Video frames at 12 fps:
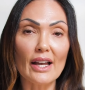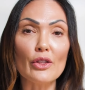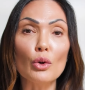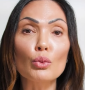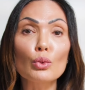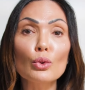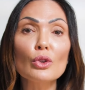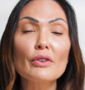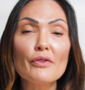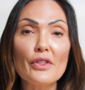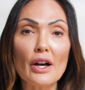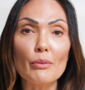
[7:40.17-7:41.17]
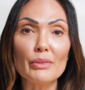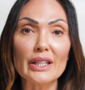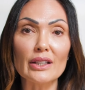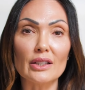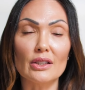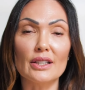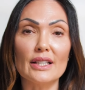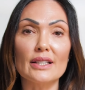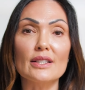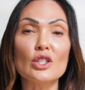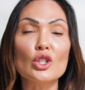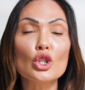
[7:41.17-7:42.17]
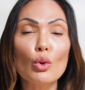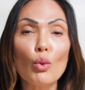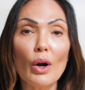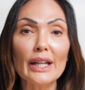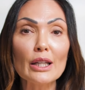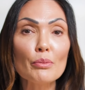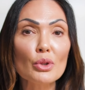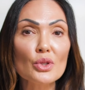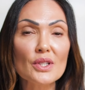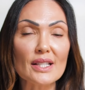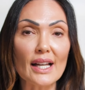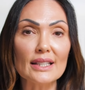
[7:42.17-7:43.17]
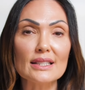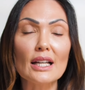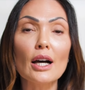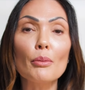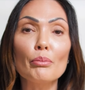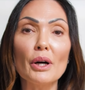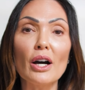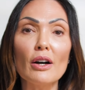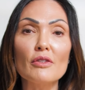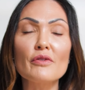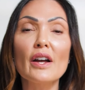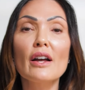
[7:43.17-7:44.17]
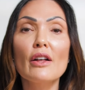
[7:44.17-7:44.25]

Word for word: And the rule of thumb here is 20% above